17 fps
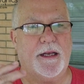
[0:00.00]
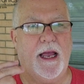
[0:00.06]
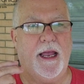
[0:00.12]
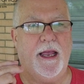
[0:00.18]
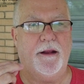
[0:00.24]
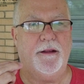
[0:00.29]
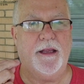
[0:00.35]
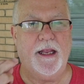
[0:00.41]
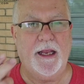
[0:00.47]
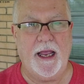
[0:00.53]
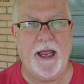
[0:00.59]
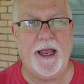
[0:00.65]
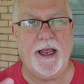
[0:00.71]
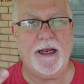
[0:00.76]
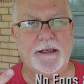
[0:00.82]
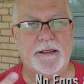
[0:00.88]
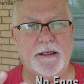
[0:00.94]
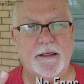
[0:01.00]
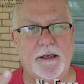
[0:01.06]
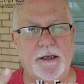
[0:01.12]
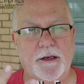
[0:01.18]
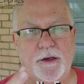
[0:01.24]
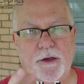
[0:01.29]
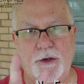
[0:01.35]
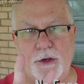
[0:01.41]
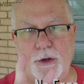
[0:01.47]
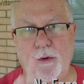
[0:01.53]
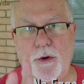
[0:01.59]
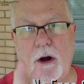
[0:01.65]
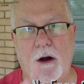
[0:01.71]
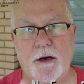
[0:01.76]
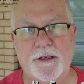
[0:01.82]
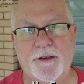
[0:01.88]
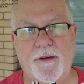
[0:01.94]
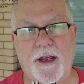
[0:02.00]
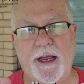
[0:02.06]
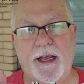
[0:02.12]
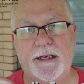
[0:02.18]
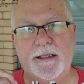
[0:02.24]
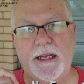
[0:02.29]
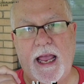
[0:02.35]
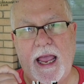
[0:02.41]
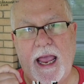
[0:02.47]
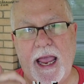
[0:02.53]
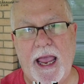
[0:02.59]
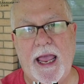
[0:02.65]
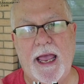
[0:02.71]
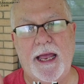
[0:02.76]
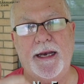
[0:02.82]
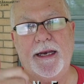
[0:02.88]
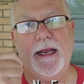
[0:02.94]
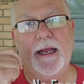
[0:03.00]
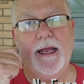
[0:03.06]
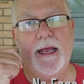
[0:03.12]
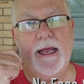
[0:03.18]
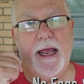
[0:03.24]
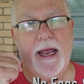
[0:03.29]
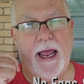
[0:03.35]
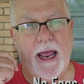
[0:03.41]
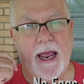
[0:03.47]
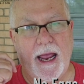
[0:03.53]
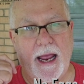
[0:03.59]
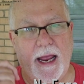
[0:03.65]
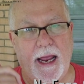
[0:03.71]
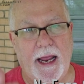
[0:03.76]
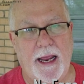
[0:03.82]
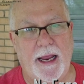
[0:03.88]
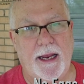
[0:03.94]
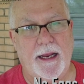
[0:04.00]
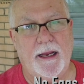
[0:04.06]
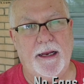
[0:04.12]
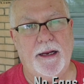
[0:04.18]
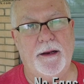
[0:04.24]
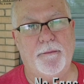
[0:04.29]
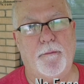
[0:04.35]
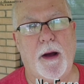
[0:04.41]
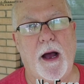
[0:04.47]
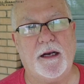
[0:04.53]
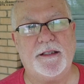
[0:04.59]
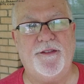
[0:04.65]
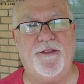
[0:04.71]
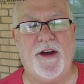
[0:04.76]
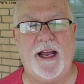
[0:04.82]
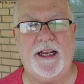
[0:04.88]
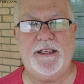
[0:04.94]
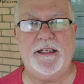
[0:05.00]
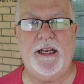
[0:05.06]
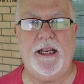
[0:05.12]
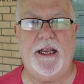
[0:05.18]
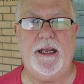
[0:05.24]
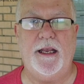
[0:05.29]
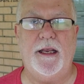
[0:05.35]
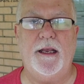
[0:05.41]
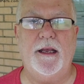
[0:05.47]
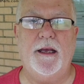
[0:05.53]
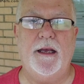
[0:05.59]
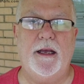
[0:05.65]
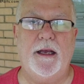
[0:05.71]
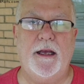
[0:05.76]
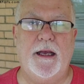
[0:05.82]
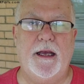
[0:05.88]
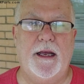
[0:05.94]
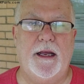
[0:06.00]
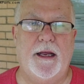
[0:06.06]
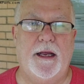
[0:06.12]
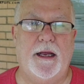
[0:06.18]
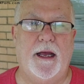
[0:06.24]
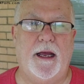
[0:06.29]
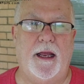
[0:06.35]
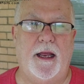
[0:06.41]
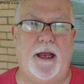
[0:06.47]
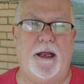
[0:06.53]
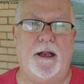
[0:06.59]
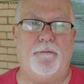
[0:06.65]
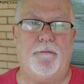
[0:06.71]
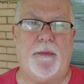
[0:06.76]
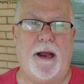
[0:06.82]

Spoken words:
I had the eggs, 2 cartons of eggs, and a box of iced tea. And